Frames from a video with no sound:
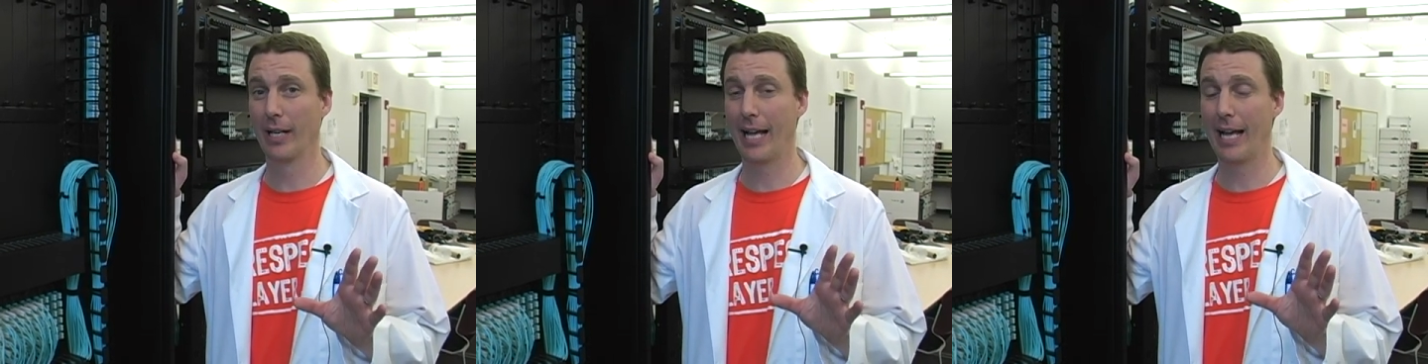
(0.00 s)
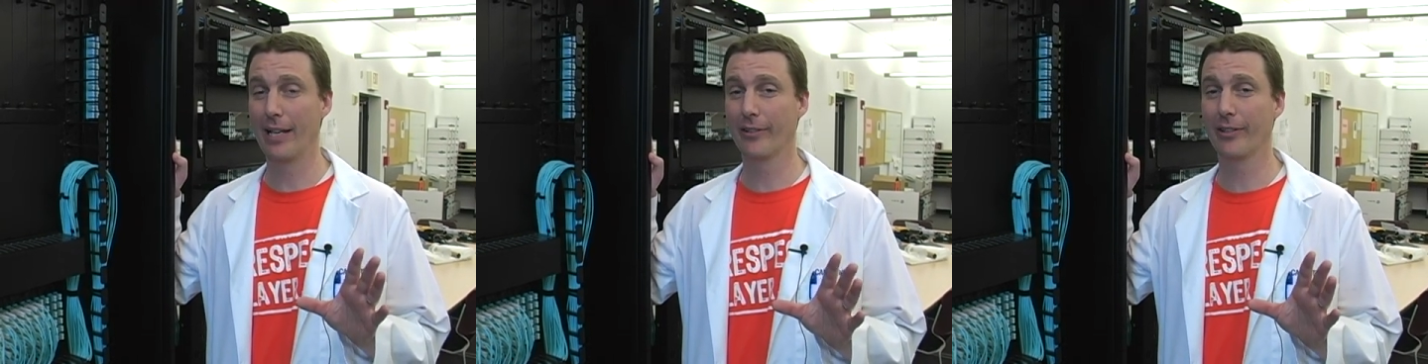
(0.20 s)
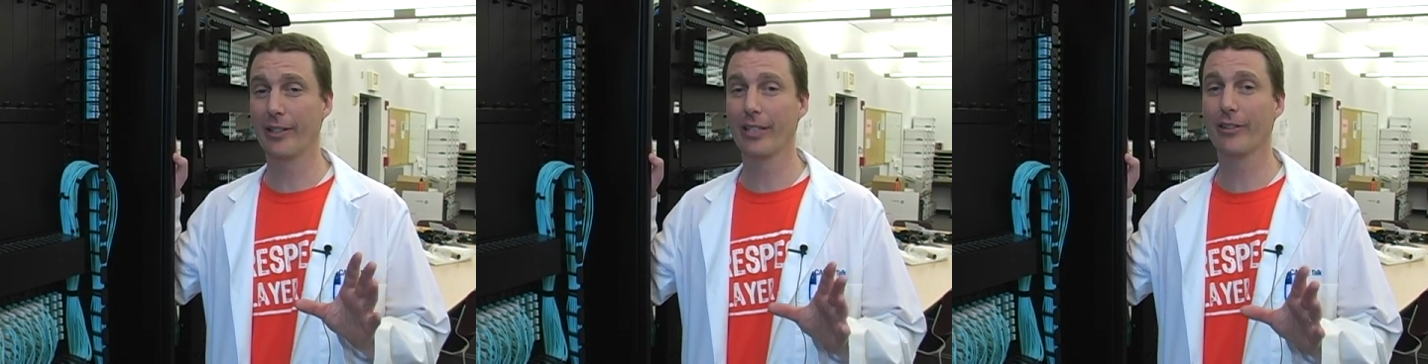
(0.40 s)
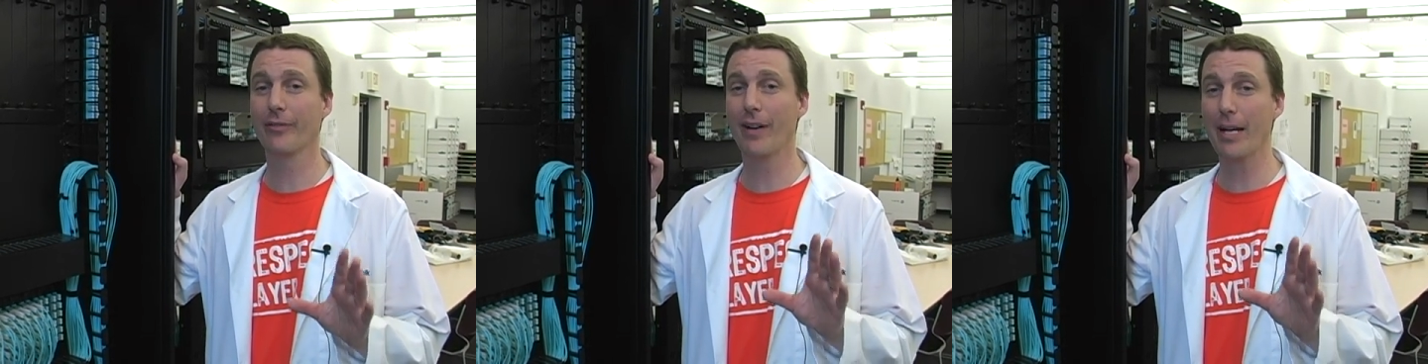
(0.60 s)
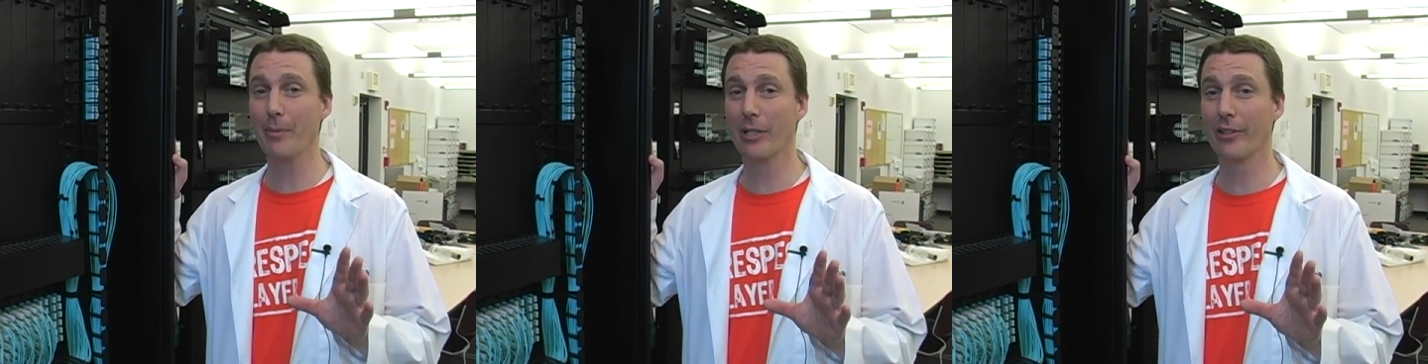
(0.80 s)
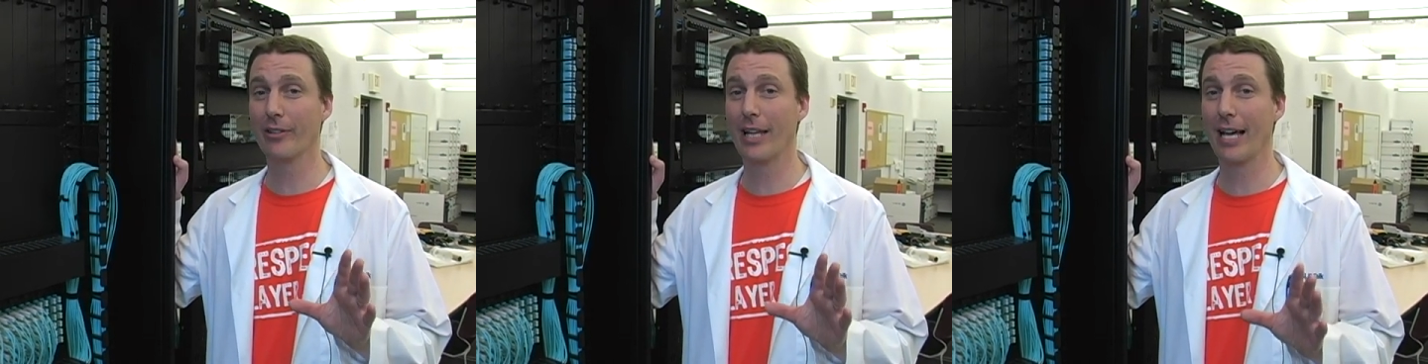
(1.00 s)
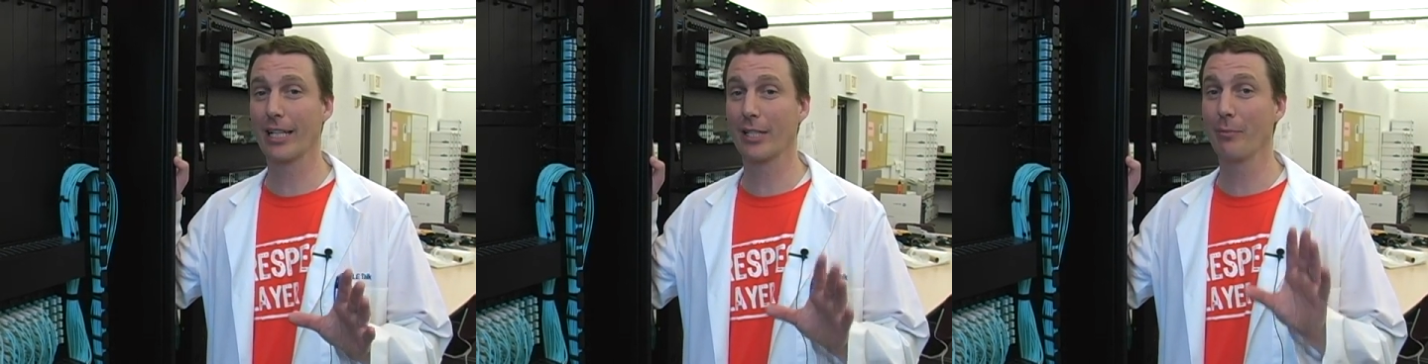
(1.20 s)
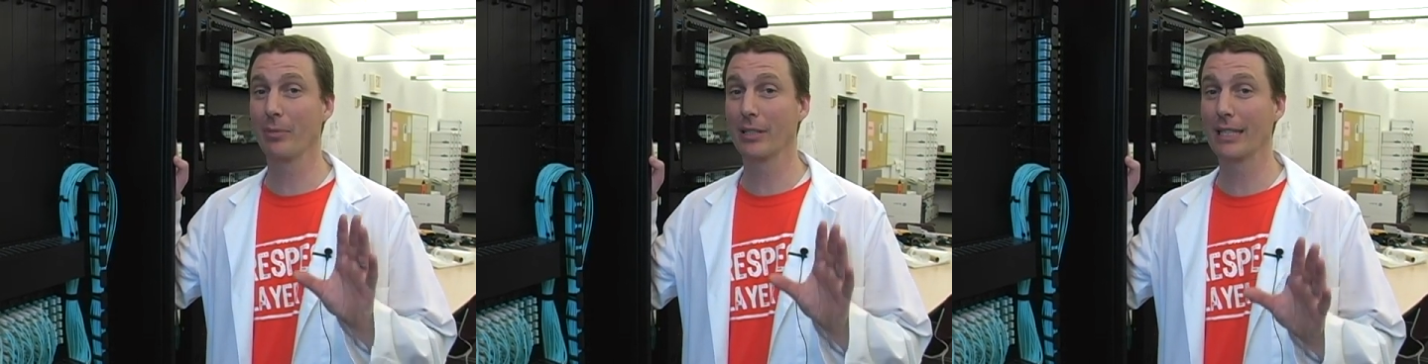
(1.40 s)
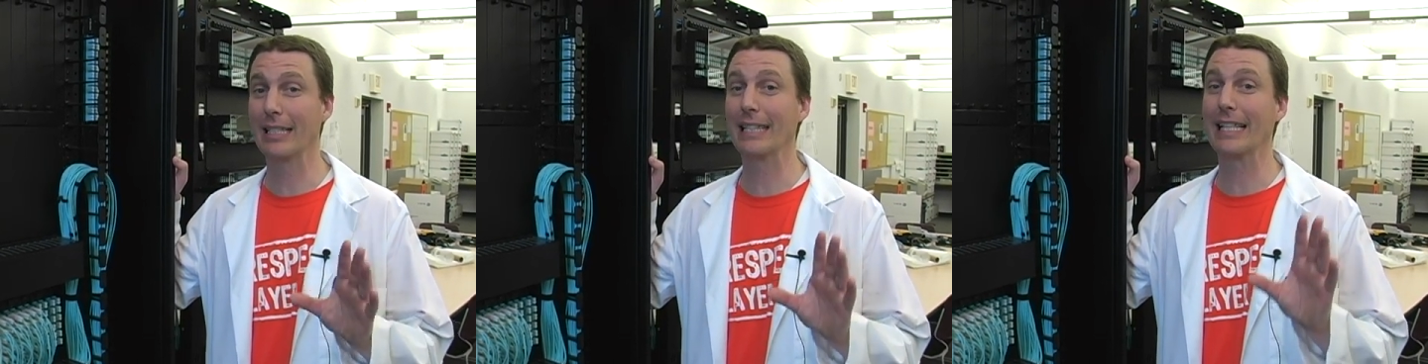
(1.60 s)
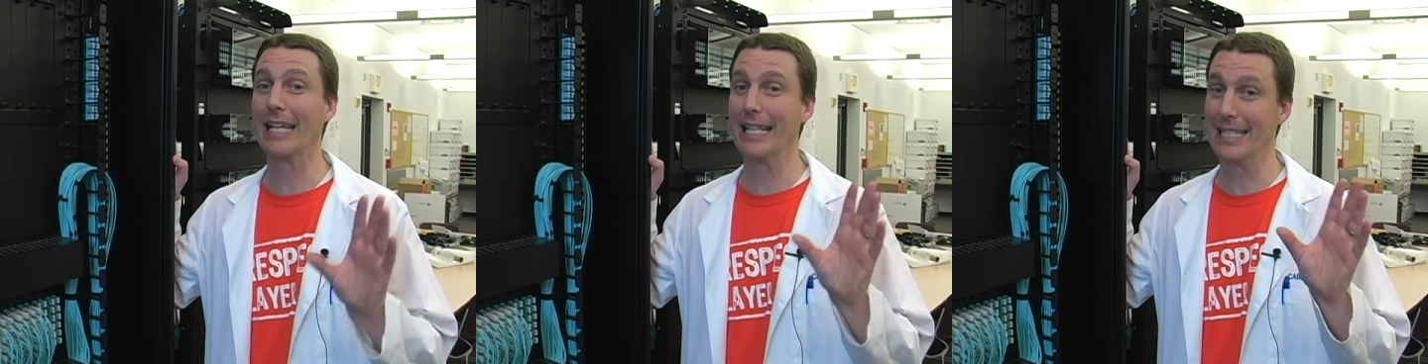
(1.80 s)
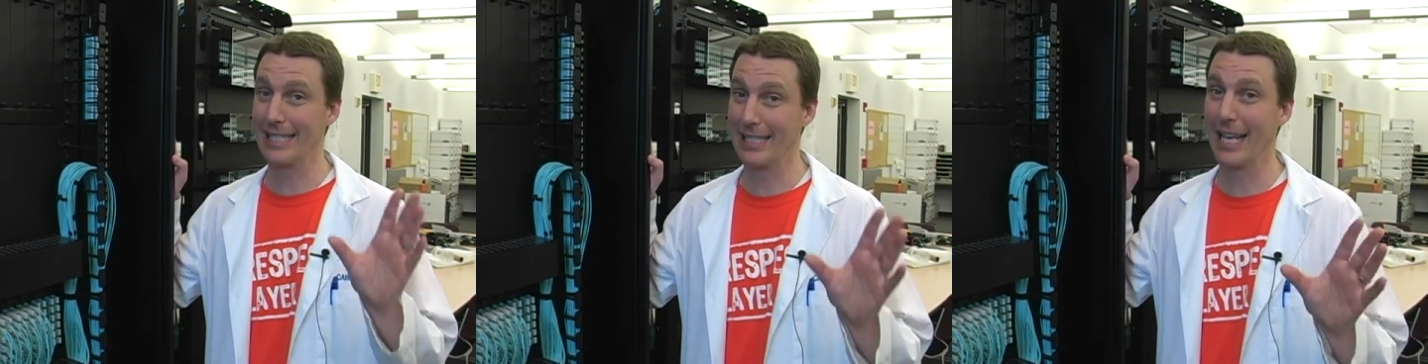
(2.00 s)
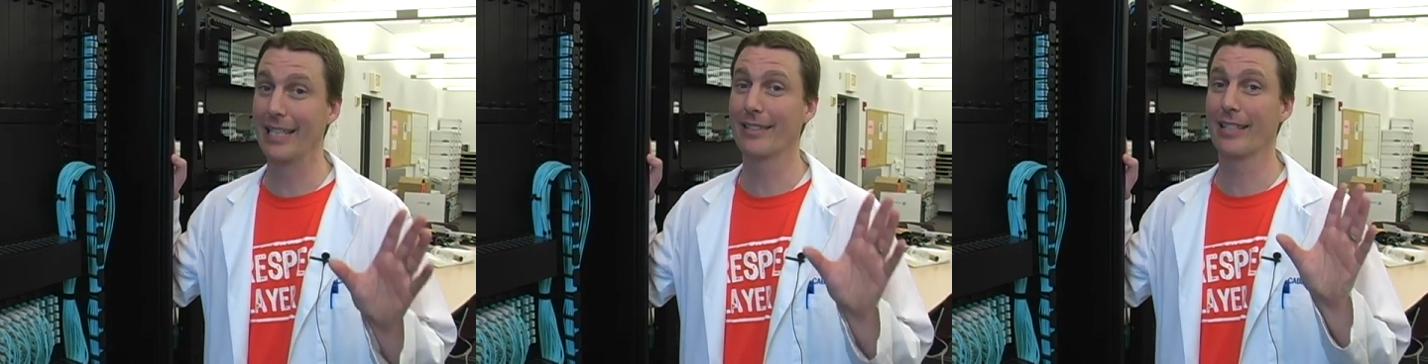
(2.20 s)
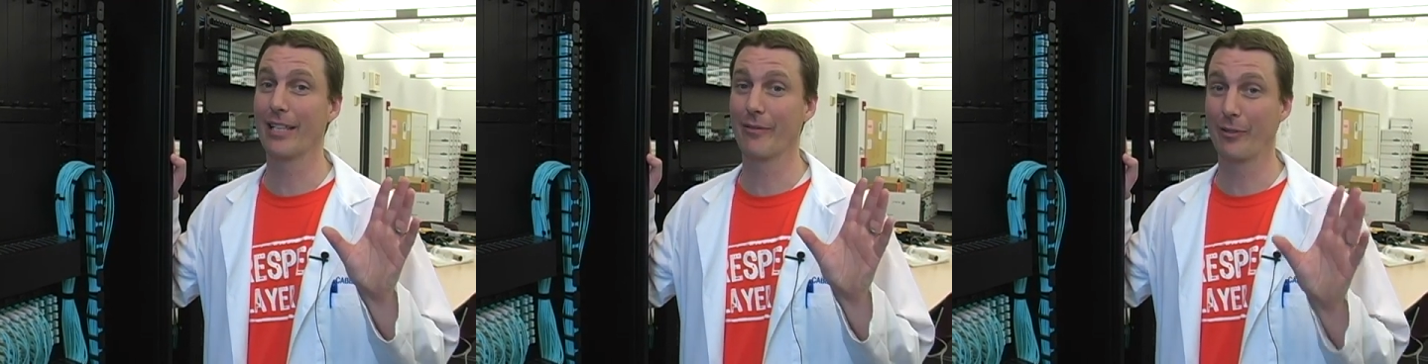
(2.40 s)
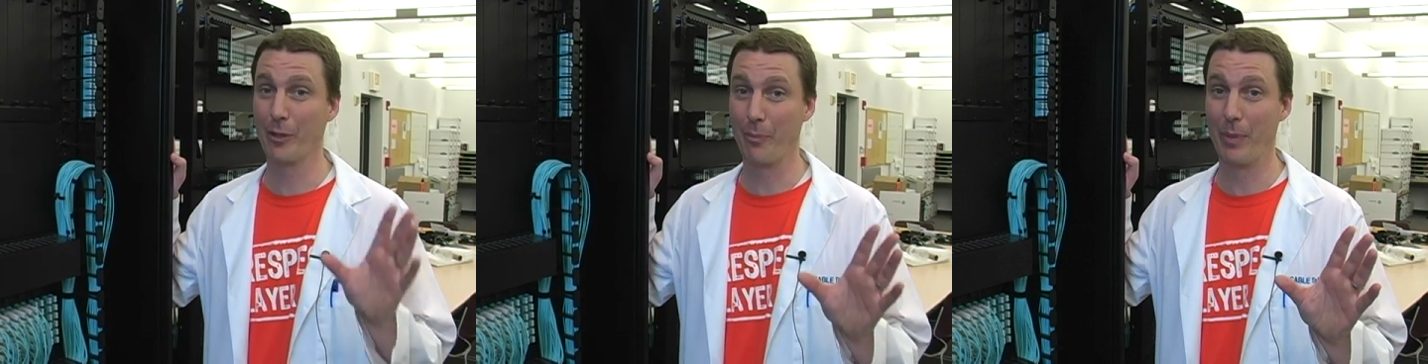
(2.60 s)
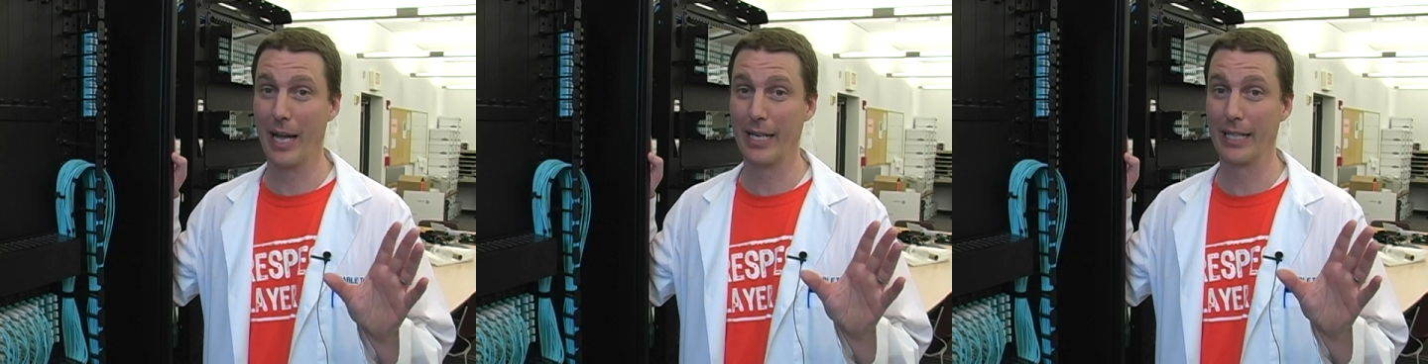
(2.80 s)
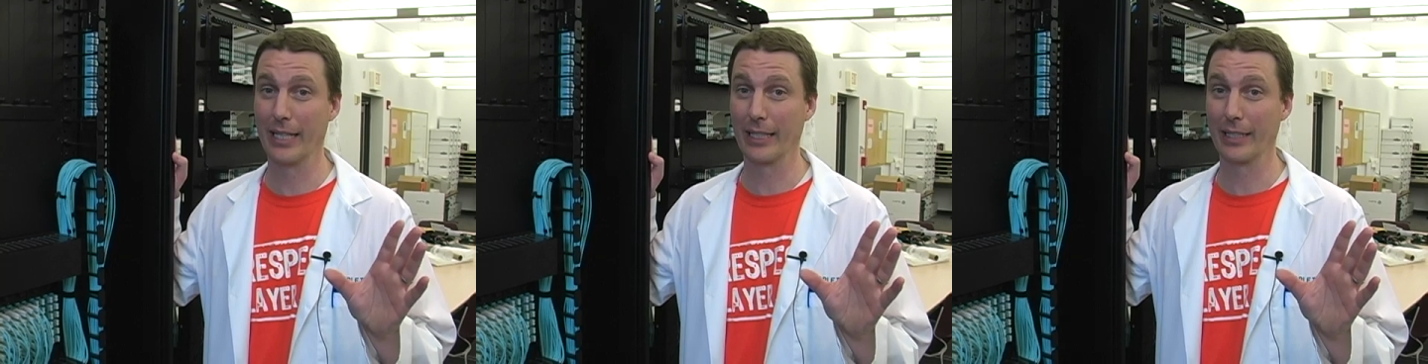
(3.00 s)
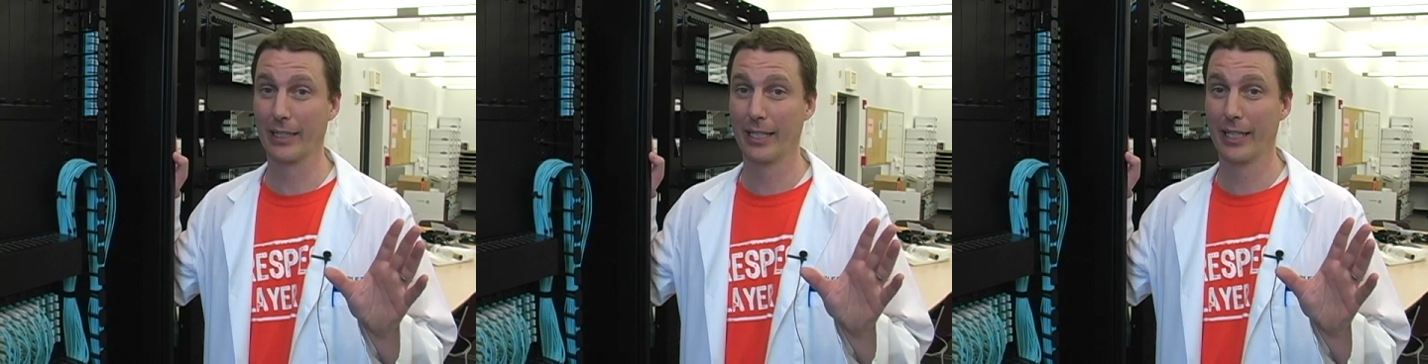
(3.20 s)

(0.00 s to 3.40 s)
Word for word: as this fiber is not completely insensitive to bending.